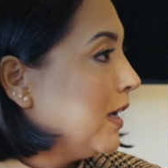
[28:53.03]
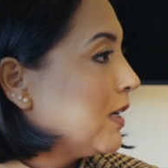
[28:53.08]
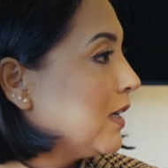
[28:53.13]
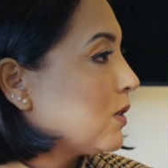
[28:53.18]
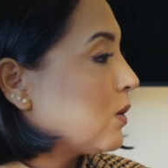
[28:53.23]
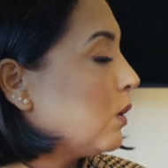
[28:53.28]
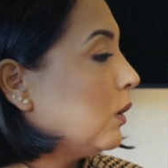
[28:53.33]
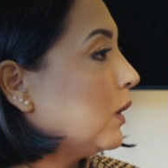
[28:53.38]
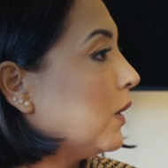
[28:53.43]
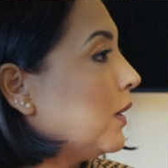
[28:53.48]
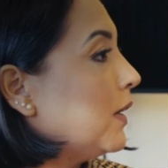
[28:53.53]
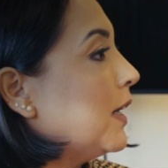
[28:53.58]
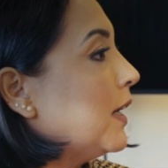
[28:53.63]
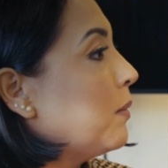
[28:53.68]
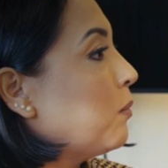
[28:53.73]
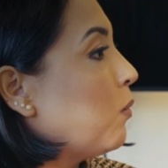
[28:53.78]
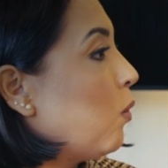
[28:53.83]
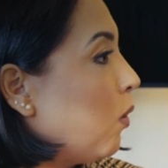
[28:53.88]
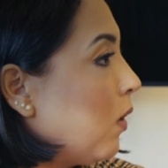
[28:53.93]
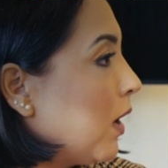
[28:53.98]
So
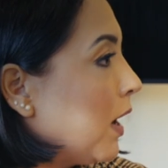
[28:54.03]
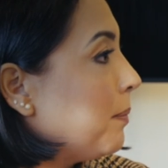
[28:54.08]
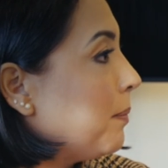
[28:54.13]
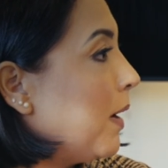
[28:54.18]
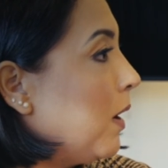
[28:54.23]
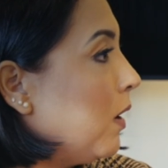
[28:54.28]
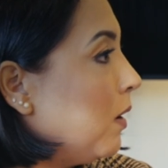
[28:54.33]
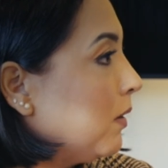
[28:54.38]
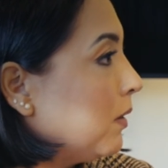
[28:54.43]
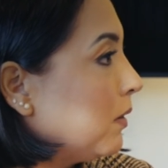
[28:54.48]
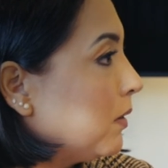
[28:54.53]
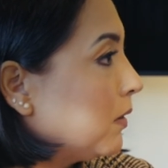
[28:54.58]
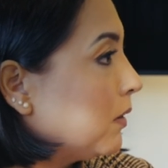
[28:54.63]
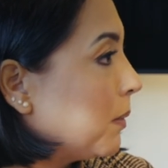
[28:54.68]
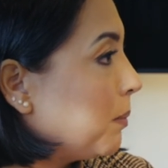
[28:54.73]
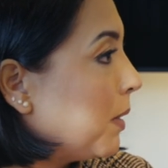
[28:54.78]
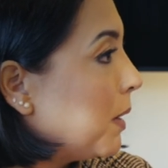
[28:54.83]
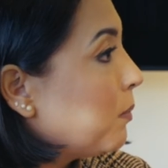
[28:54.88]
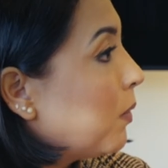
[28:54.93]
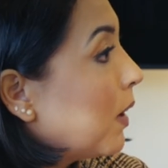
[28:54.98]
learning more about
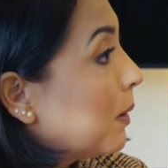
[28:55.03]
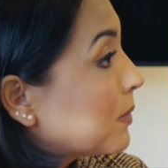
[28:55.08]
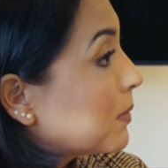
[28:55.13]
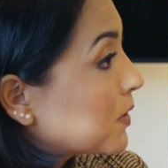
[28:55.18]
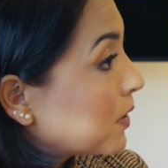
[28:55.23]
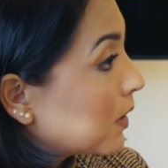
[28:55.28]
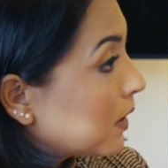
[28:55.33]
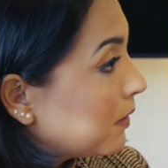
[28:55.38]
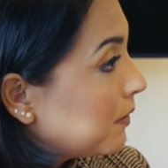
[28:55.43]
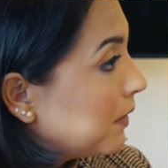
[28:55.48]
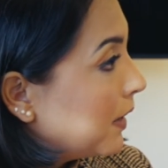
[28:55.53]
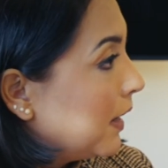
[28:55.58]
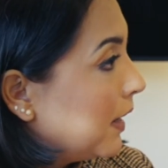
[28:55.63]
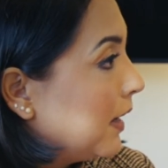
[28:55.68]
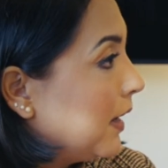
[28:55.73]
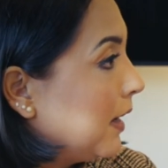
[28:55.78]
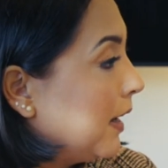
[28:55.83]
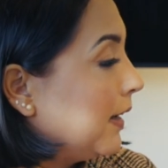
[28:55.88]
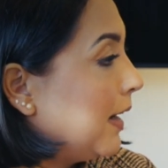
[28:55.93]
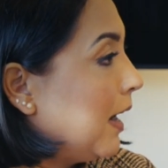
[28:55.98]
the people I'm
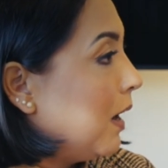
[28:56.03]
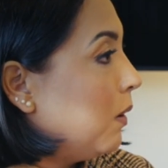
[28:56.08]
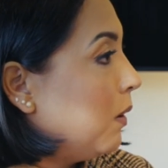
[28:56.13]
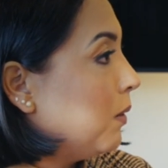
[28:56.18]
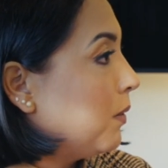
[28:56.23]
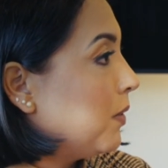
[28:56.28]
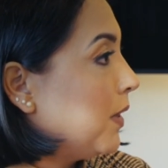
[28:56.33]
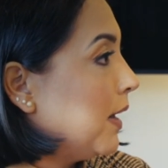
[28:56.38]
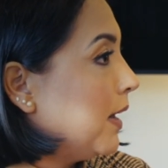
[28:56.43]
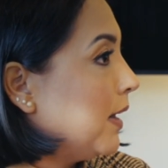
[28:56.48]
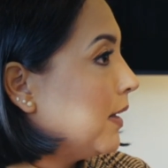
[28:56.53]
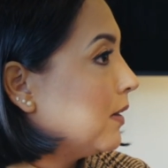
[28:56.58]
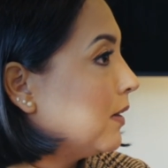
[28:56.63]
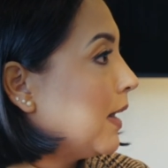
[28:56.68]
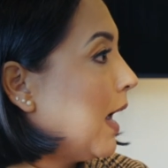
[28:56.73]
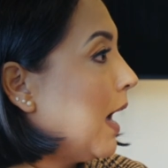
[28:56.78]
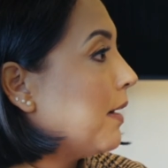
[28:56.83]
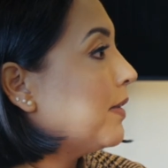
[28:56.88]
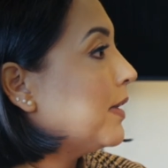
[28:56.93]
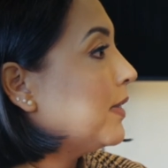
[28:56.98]
serving and how
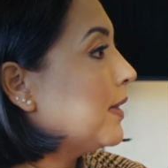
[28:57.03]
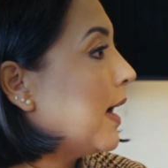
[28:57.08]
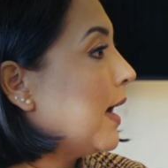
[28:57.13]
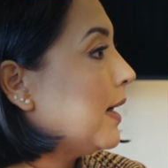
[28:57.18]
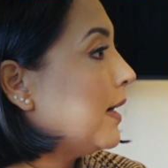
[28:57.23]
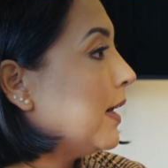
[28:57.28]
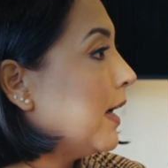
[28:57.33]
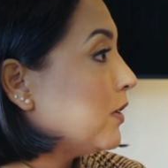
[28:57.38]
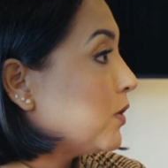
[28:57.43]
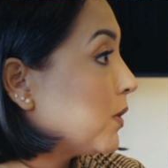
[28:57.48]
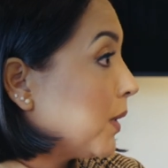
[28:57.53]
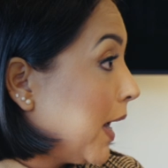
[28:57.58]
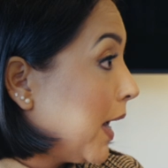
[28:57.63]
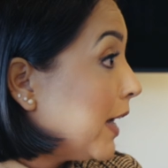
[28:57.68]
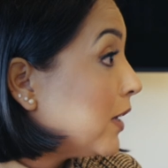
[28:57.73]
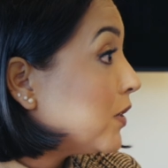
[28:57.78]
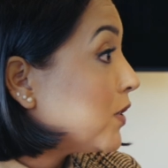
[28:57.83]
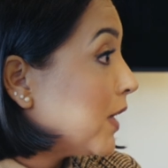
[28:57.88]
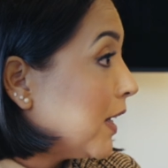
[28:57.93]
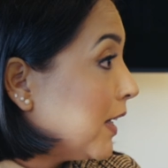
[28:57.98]
having that
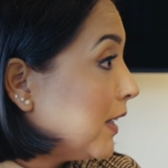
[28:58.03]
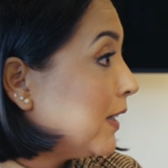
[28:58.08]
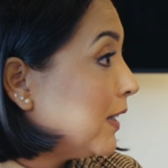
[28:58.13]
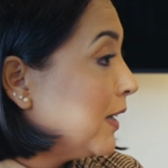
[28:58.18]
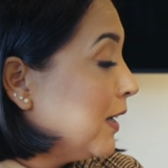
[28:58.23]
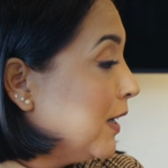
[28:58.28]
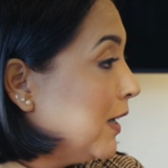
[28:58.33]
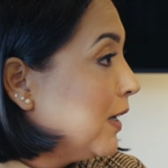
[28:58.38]
education.